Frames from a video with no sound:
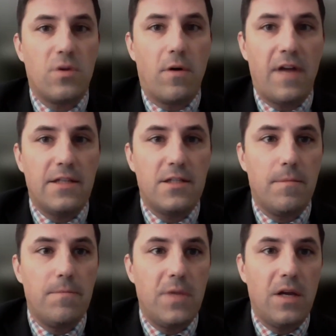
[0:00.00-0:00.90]
so I've had
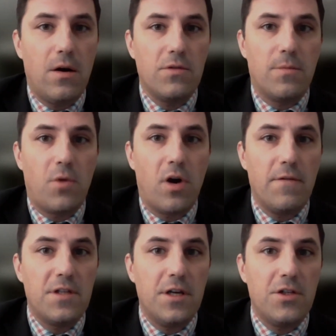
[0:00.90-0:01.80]
some, you know, some
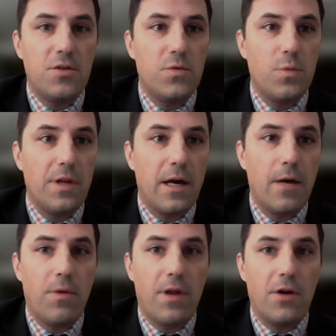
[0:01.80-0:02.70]
conversations with
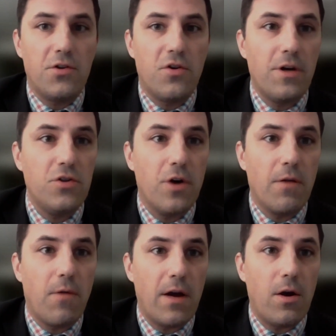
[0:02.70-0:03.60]
uh, with our attorney
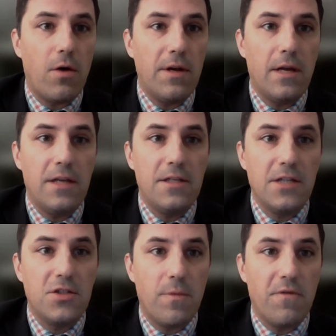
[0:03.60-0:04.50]
John Greco and, and
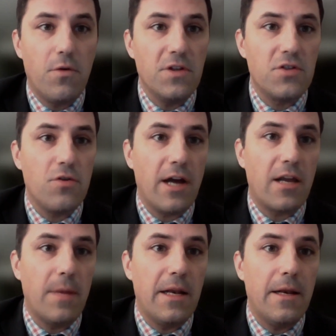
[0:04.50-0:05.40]
done some review of this
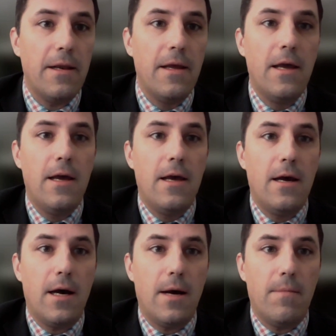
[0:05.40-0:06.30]
document. And
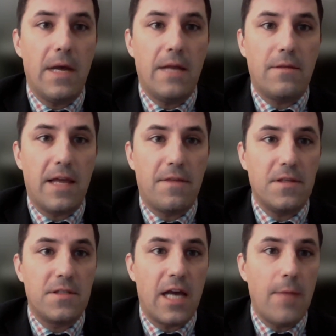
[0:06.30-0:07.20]
um, at, at,
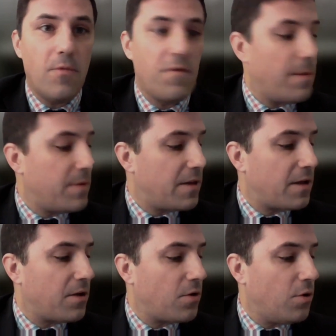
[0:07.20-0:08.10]
this time, we've come to
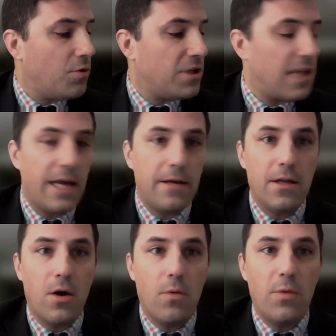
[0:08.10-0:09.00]
the conclusion that
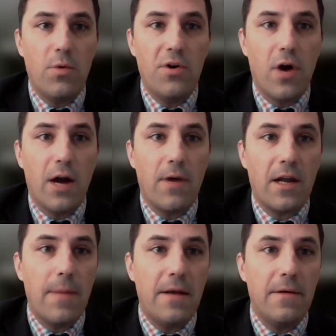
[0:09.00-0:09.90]
you know we would not
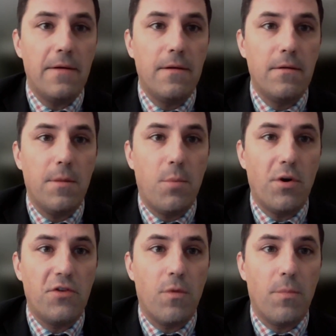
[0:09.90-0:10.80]
recommend the
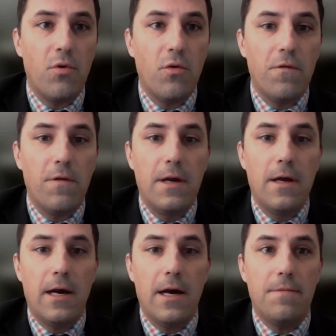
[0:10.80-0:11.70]
board to approve
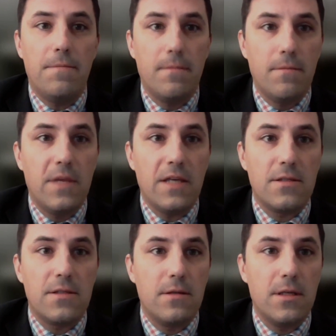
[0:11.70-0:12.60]
uh,
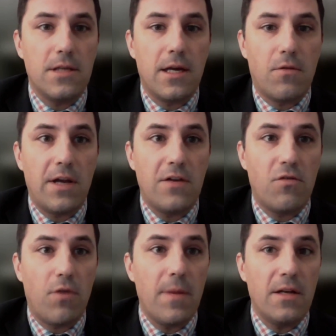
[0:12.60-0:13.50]
this this uh,
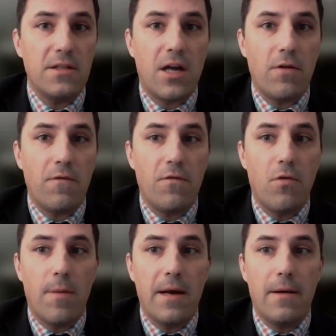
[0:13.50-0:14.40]
grant agreement in its current
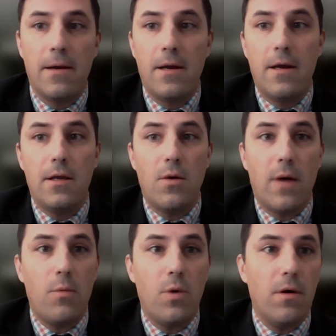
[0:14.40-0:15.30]
form. Uh, you
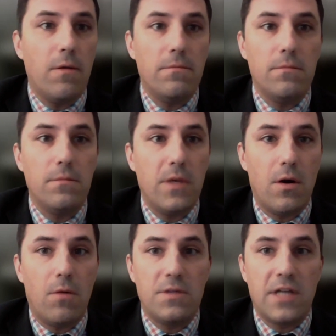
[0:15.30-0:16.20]
know, I will
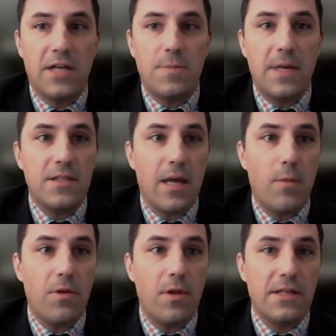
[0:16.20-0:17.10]
you know touch base
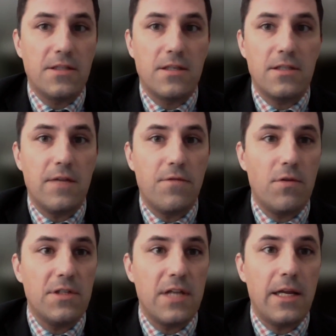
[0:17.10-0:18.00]
again with Liz to see if
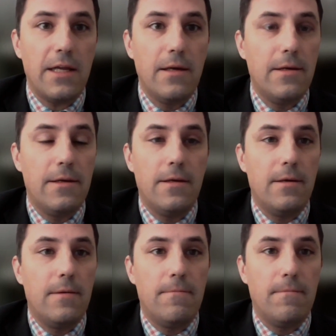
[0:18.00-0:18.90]
there is any
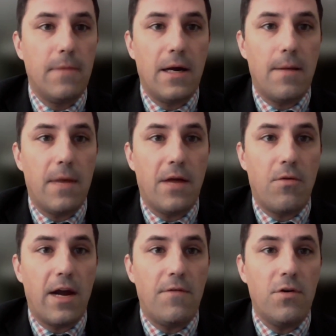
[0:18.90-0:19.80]
um,
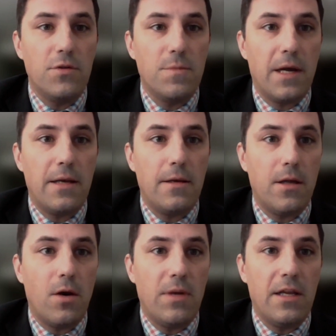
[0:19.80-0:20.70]
other avenues, but
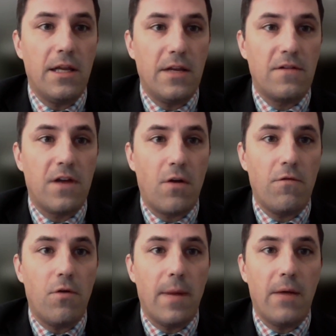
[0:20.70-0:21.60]
you know, in, in, its
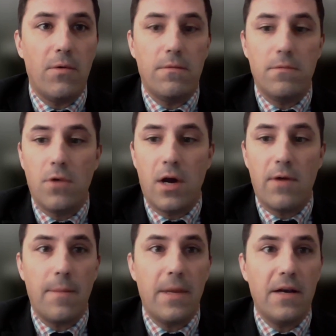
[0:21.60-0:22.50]
current form, I would
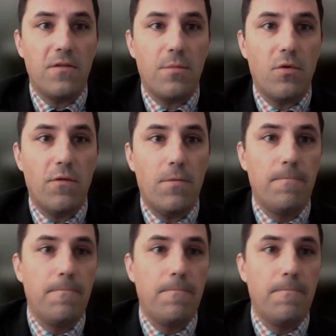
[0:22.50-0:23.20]
not recommend its approval.